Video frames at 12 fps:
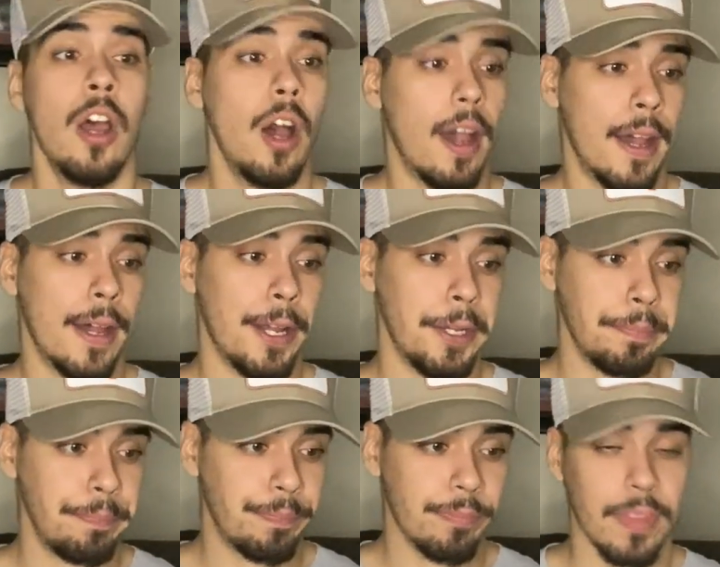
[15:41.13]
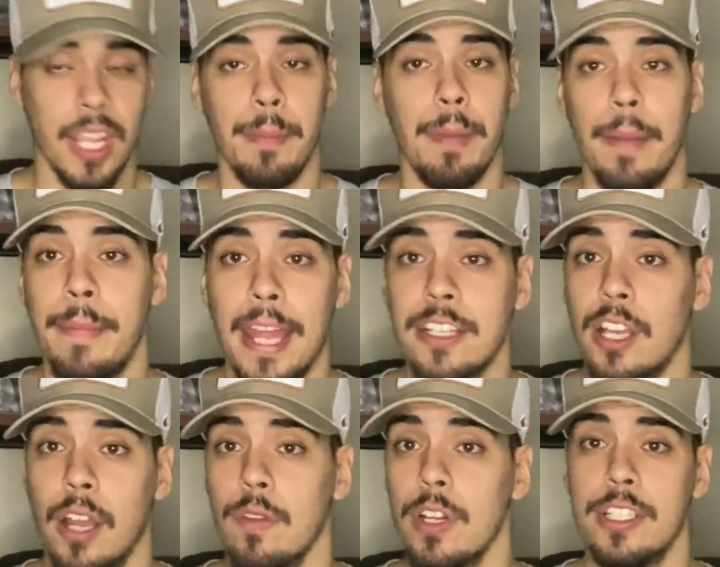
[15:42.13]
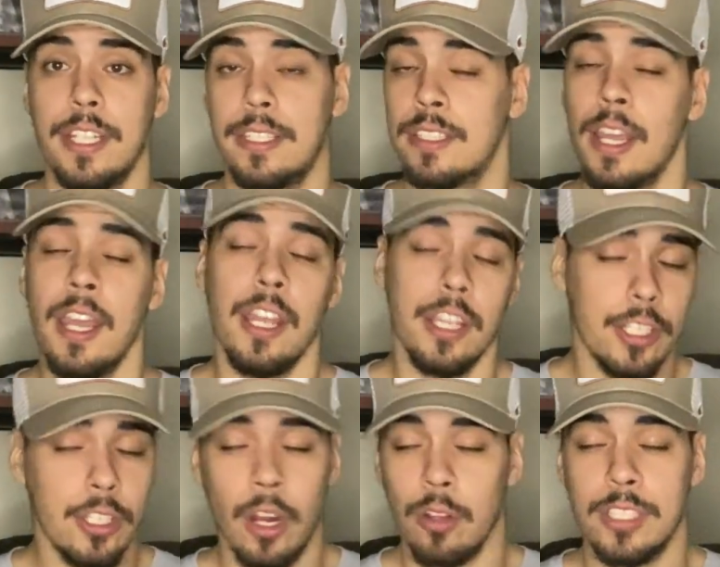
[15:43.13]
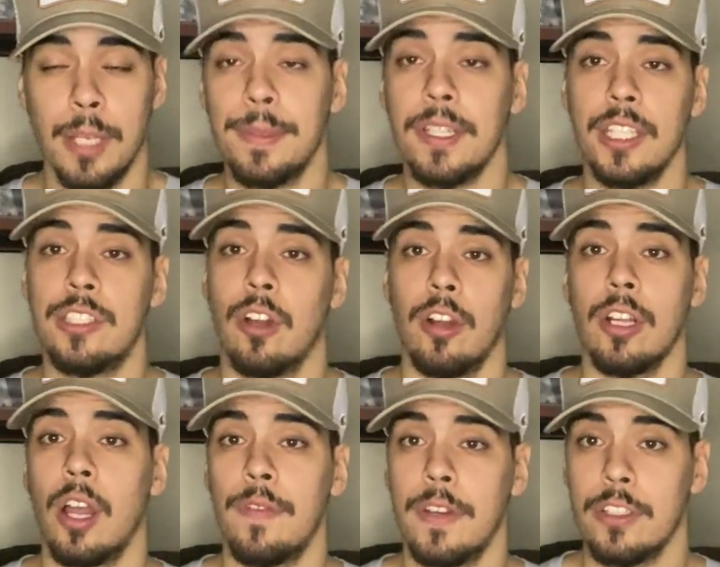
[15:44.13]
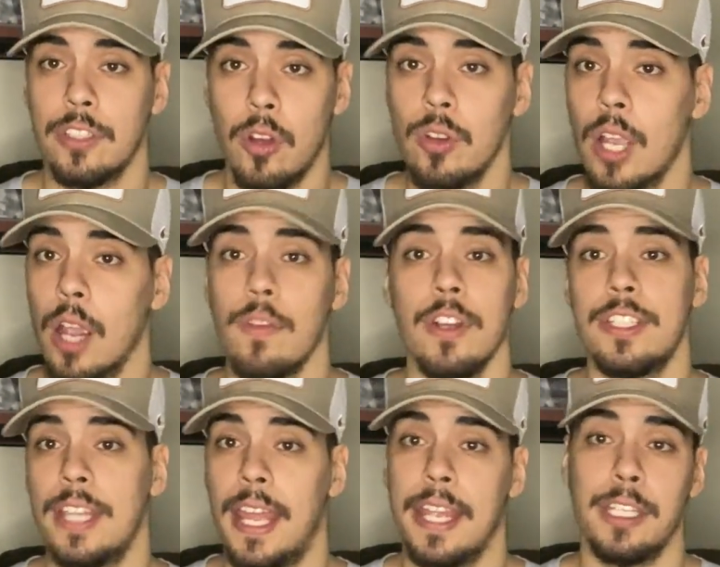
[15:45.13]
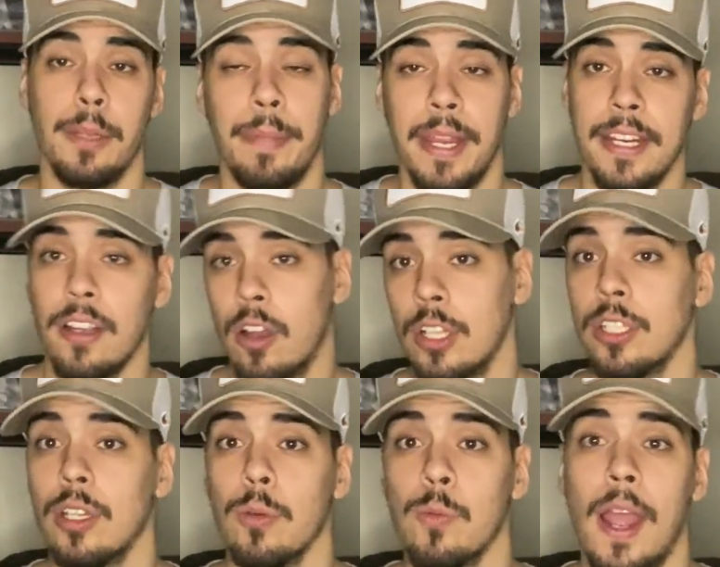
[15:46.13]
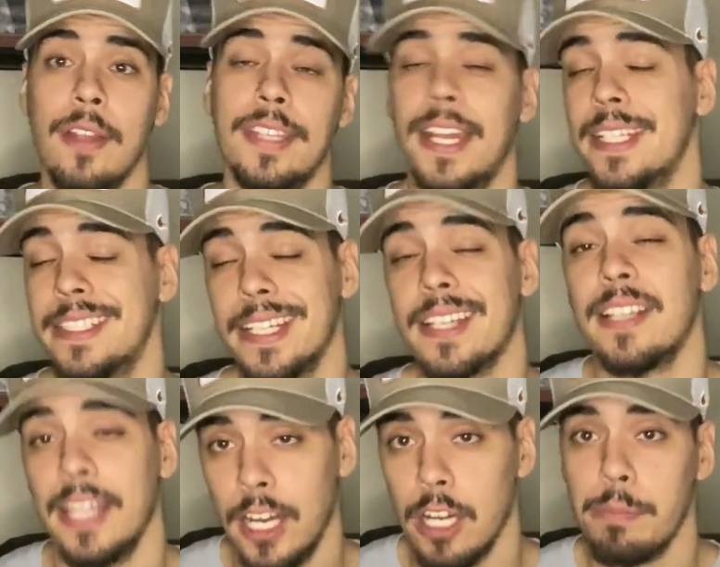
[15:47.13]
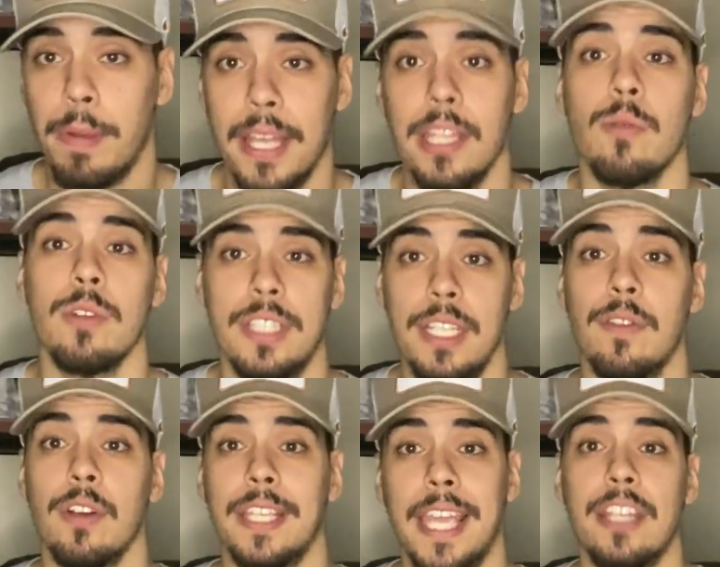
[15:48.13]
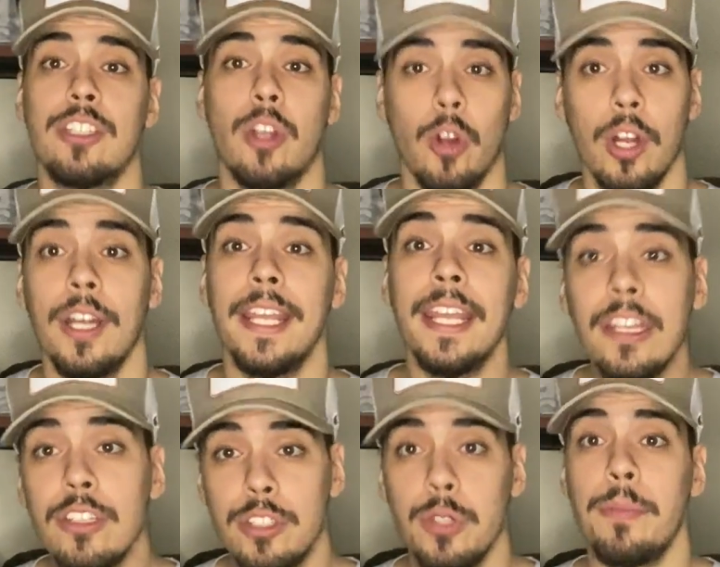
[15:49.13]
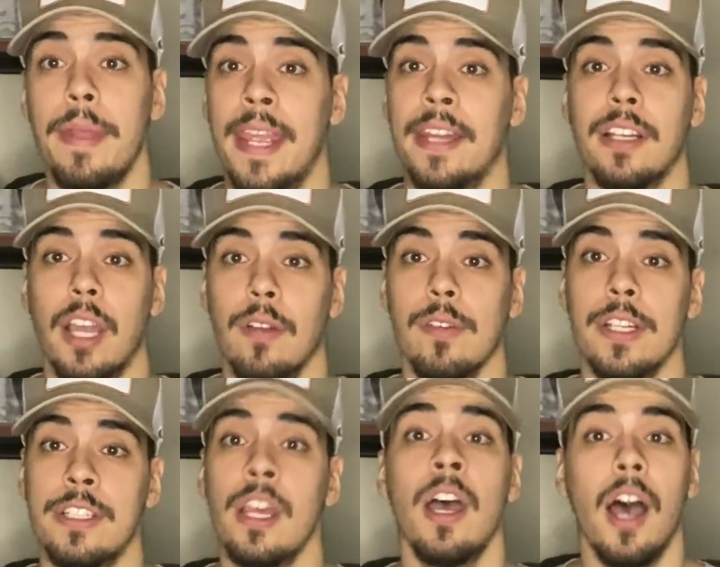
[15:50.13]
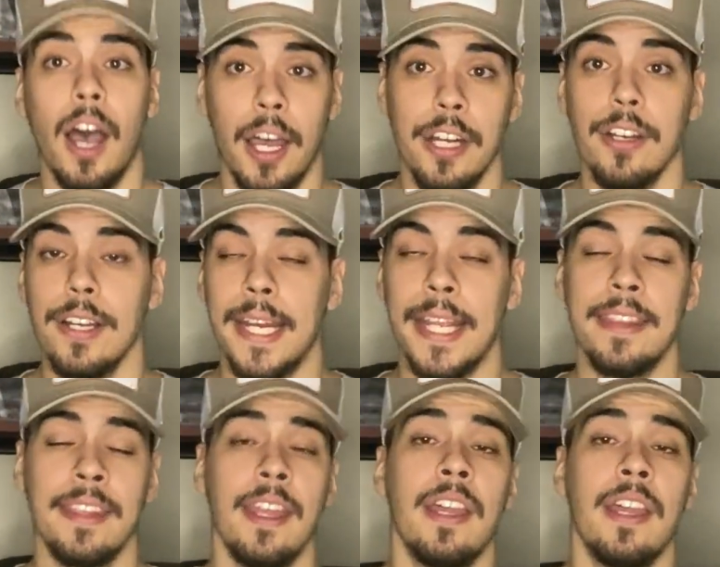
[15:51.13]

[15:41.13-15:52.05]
And by match coverage, that's, typically starting off in a zone coverage that, depending on the route that is declared by the receiver, can turn into man coverage underneath.